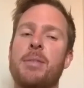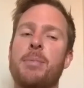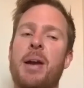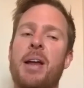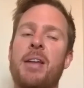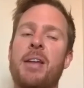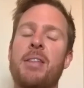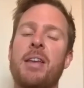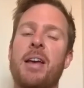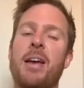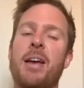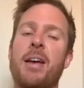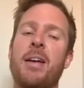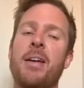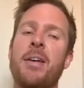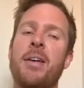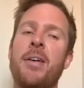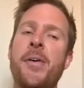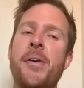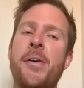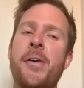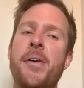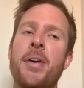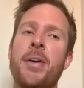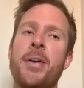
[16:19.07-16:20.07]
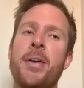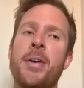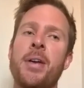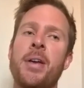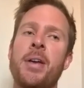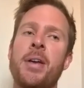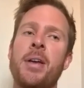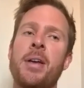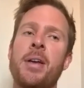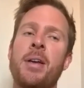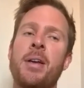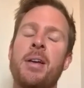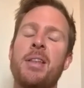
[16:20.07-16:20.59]
But I think
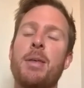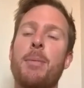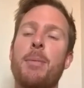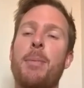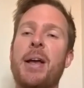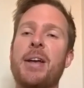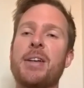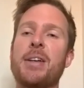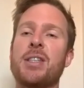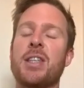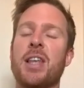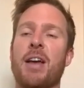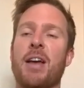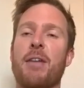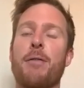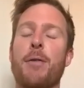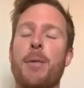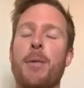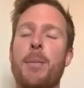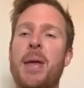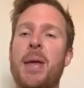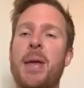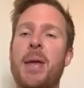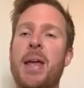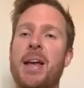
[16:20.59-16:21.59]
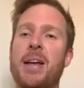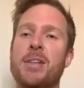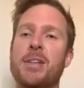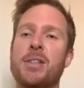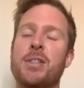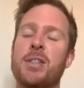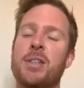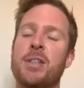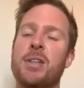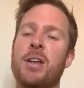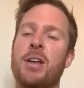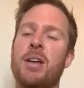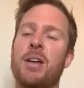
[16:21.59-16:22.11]
the biggest thing for me
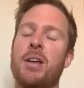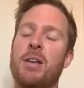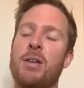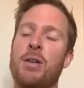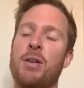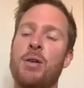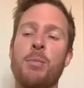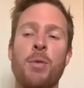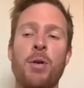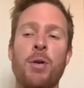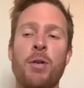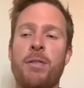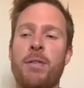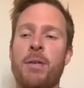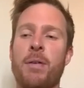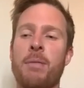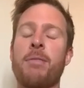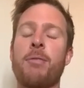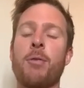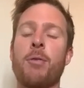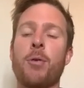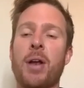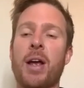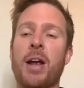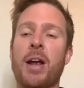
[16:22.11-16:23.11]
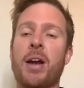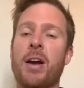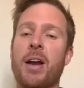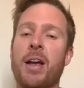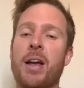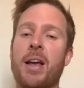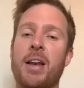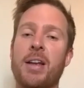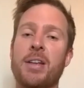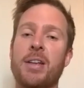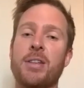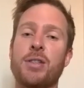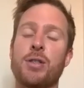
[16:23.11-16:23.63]
is you move from 4-day
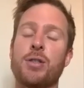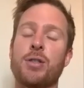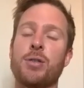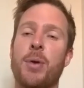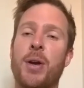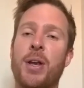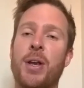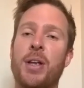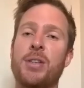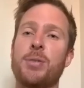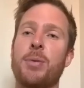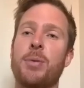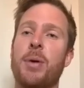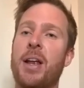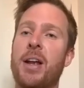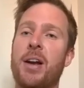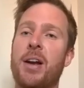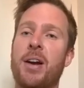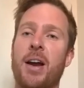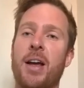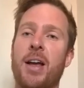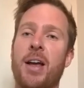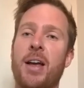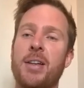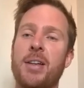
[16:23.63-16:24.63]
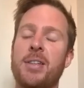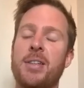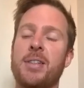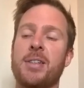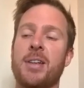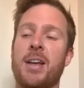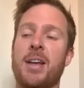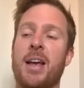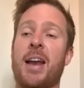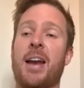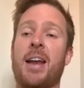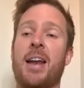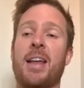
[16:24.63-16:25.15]
cricket into 2020 cricket,
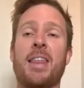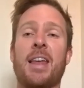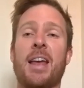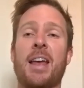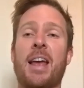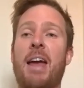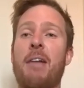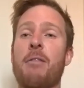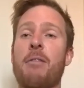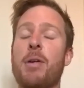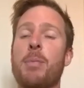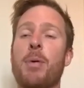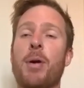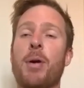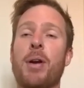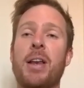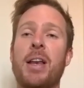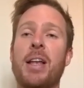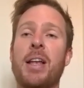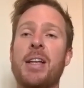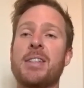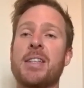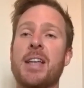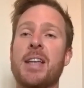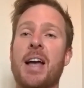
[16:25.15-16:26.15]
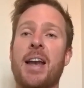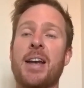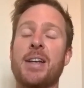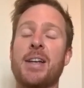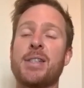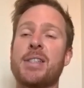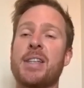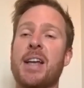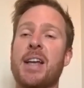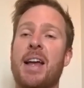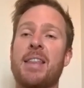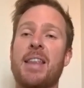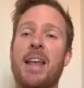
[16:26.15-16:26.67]
and I think everybody needs to
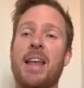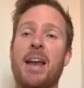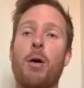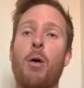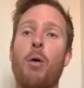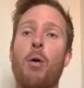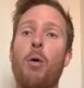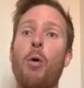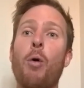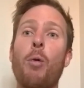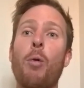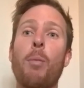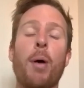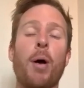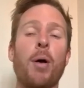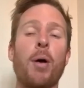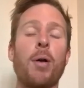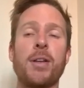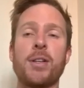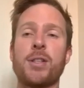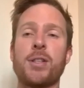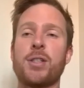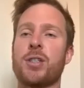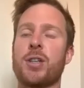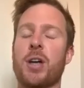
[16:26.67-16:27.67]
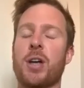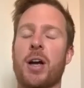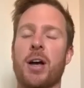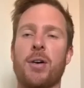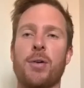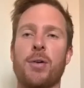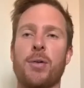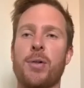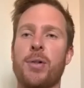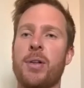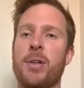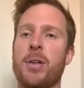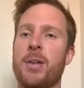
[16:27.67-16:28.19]
understand that all bowlers
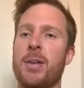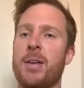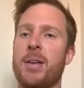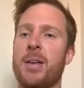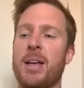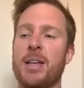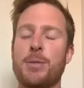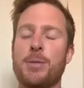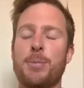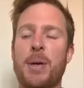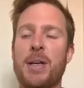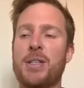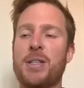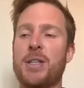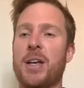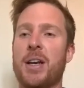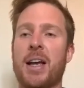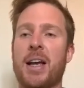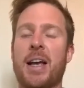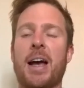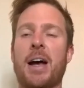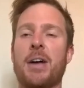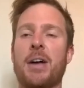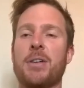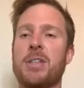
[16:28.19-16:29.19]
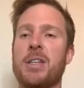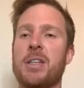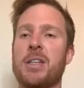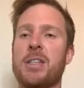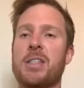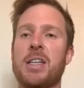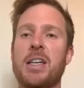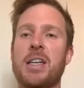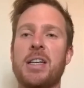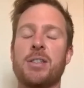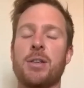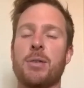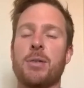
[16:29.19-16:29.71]
struggle, especially in a county
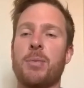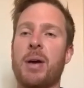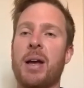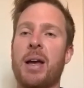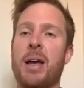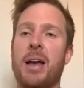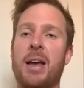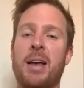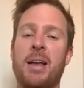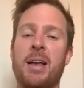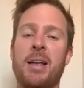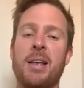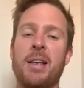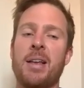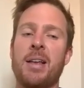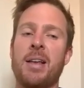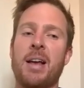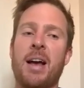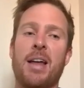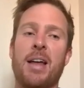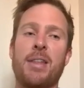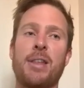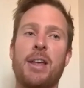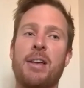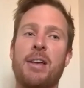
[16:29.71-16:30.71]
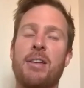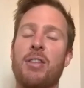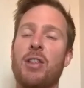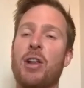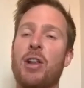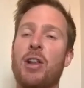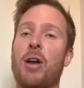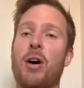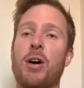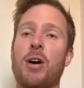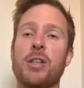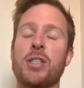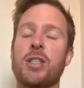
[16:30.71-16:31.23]
season where I think in the
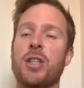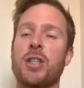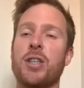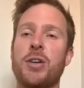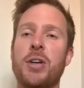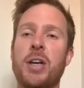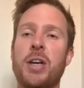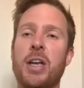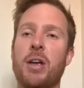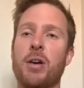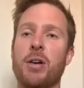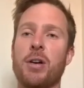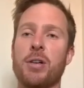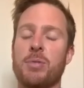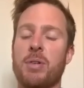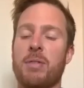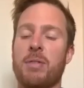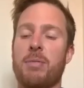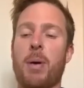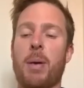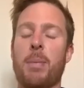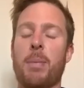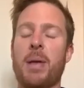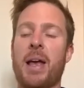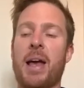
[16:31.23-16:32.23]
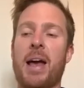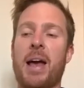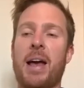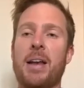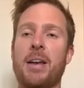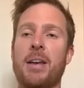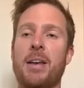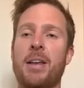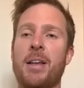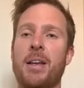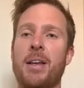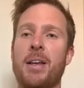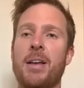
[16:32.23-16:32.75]
last 3 years we've probably had
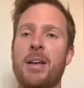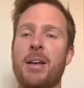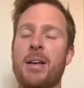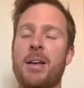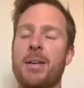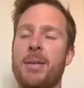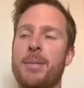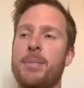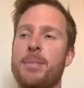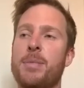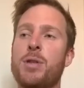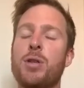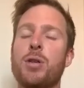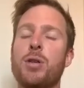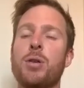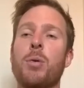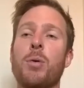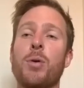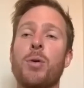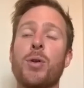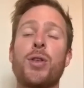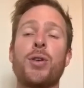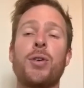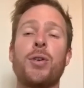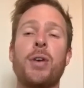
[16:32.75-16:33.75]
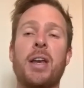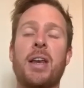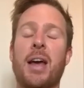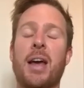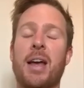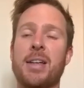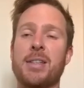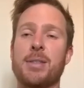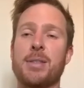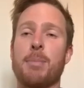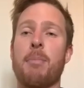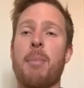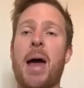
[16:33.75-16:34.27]
2 or 3
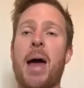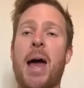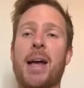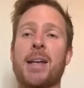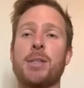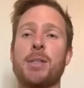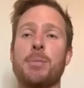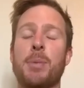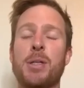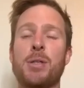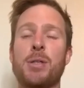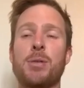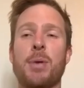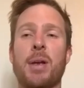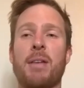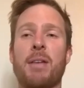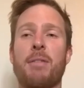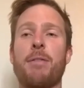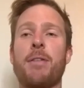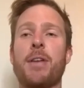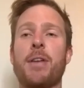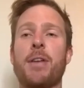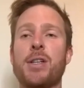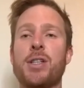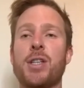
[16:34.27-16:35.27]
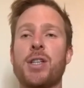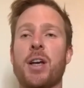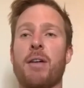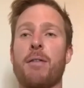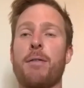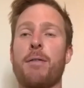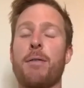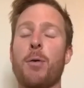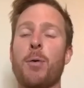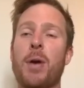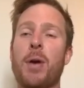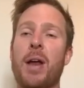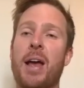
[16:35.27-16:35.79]
days max between finishing a
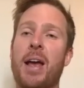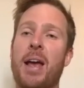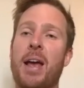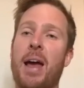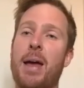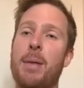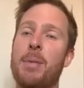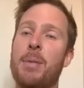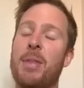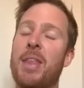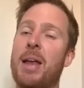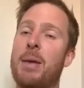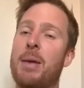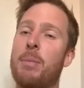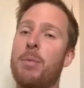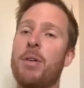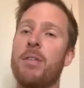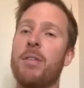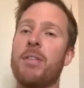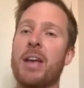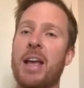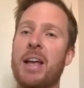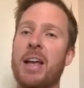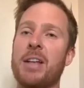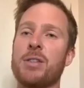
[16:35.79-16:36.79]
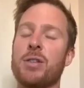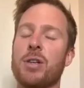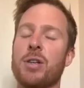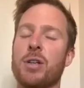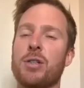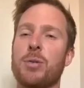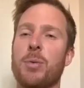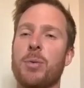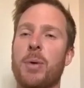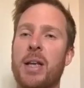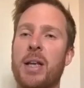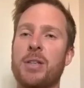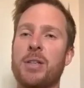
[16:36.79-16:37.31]
4-day game and then moving into a
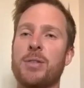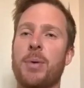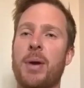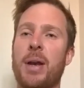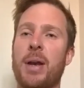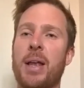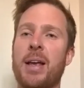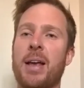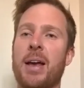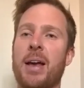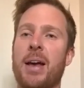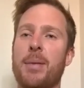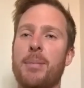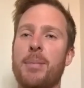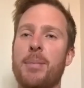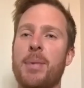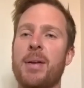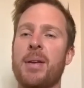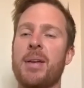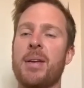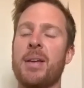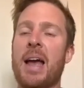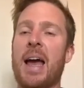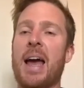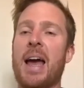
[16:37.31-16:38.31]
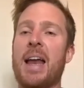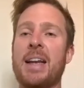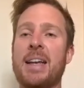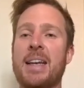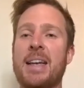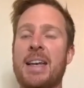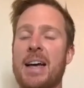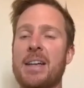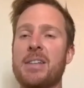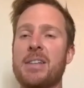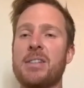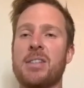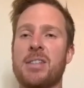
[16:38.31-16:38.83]
2020 game. And it
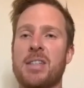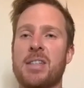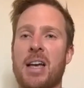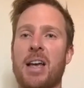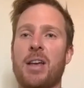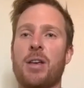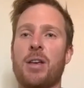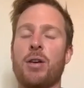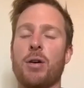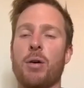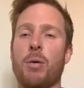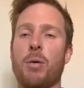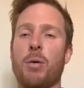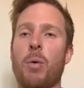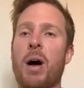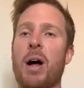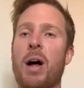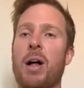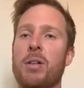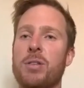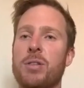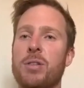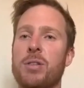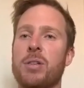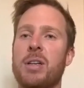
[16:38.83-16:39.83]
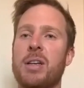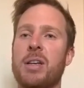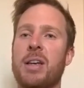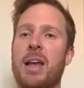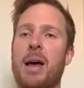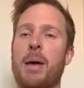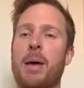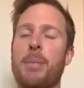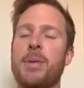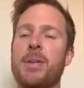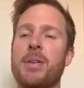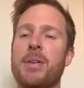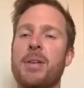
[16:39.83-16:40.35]
does take you a while to
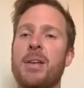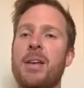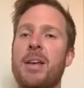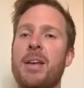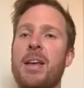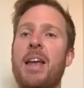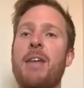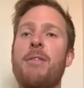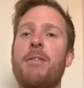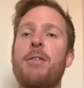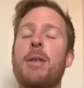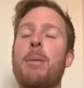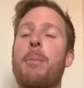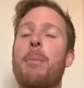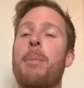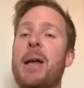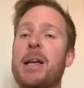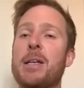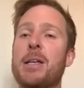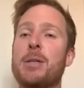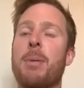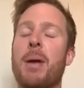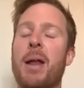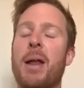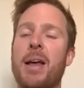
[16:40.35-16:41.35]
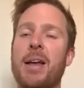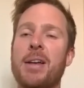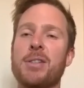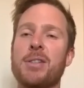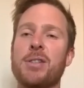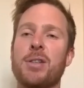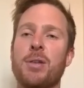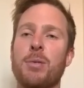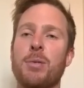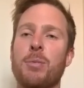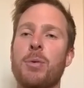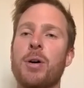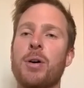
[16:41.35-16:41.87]
adapt, even the best players
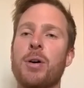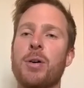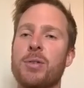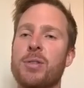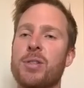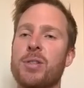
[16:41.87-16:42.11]
in the world.